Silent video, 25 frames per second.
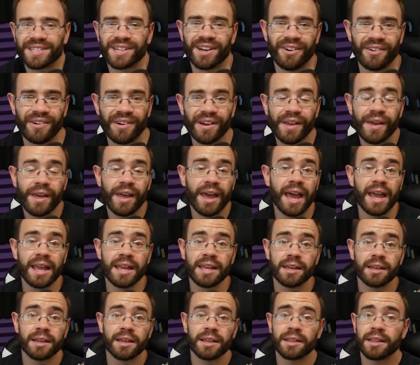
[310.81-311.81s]
so
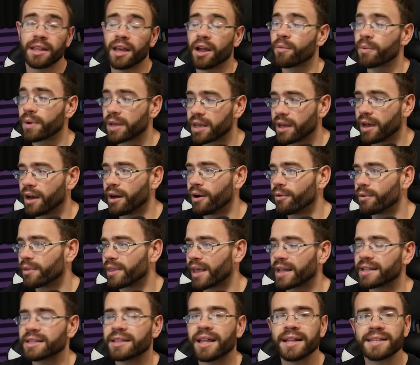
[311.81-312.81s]
hey, there we go.
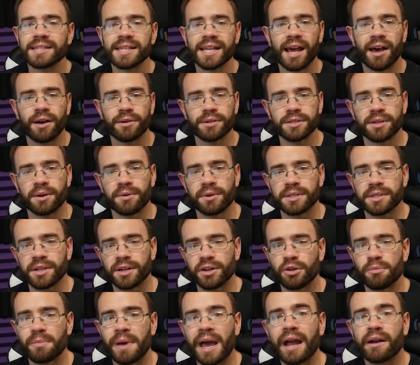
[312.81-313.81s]
That That's how Sony's
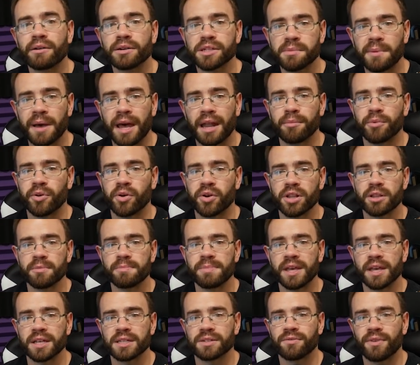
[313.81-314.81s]
going to do backwards compatibility in
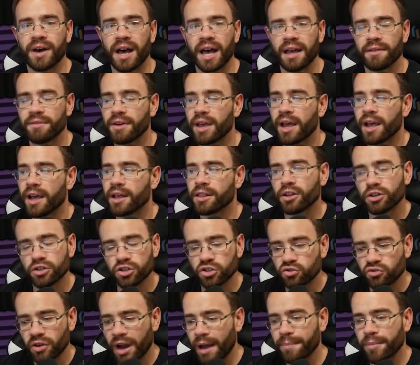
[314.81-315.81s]
the PS5. They're
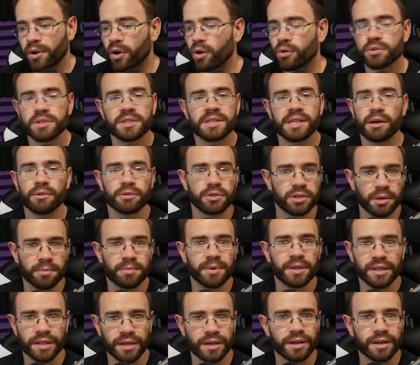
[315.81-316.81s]
just dropping a whole cell
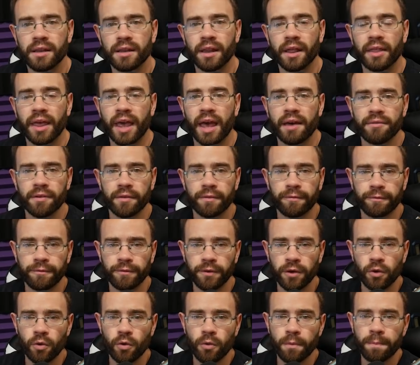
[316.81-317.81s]
chip in Now, they have a
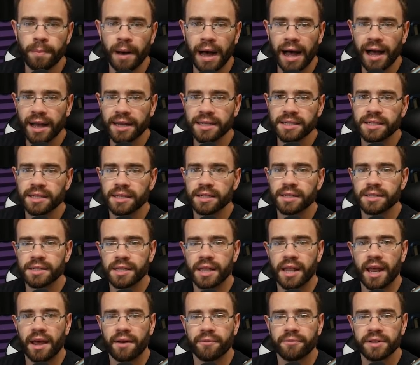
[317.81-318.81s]
few boxes
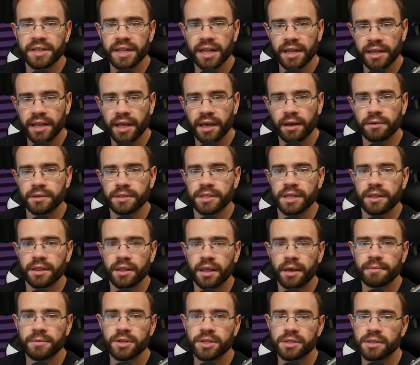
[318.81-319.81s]
that have details in
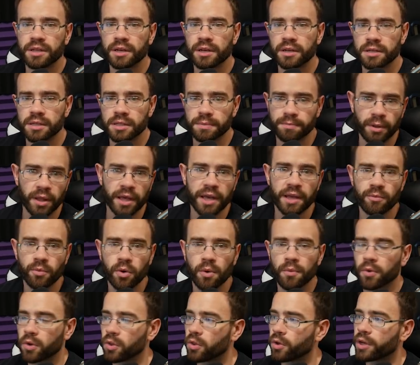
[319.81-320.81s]
them just to explain
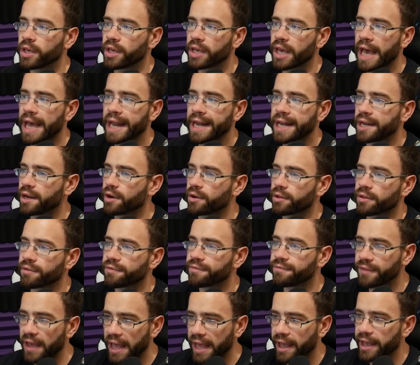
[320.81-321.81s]
what we're looking at here. The
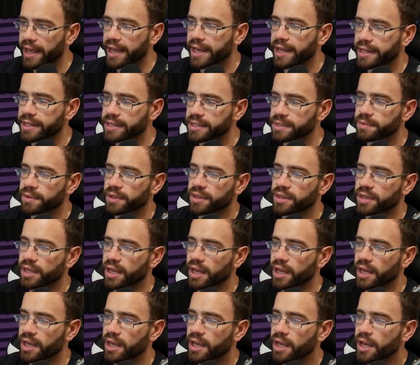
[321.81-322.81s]
fans with
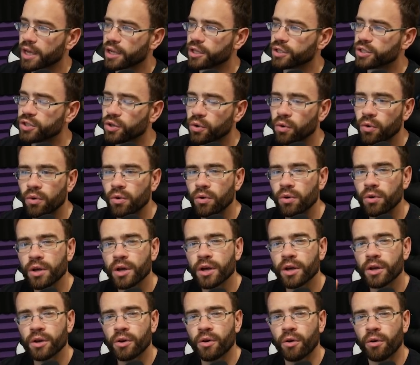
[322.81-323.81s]
the dual
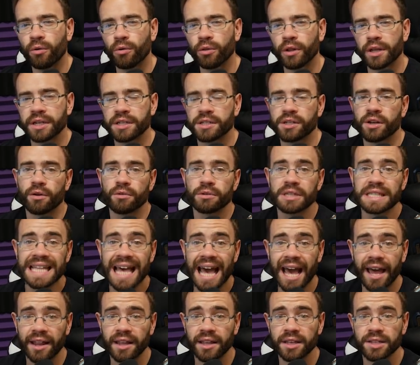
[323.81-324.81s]
cooling zones.
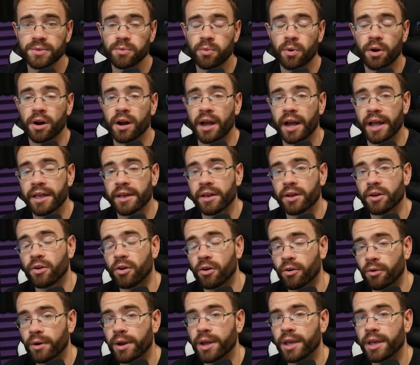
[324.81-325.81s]
That is where I
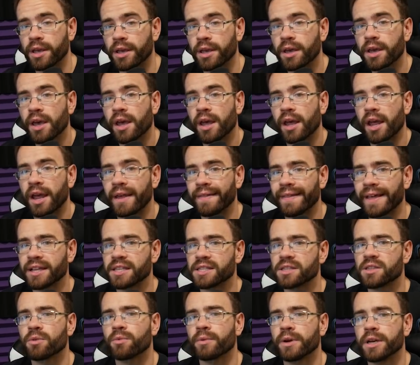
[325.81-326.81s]
agree, and
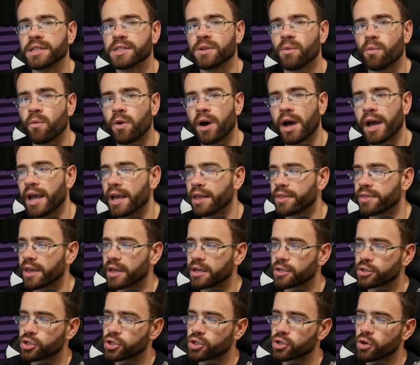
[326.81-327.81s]
that's the reason why I
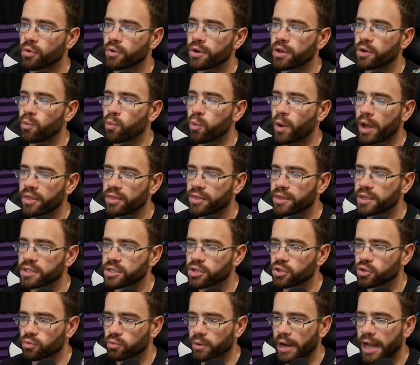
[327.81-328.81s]
think Sony went
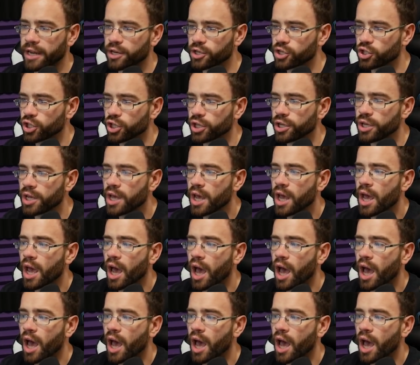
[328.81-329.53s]
this direction.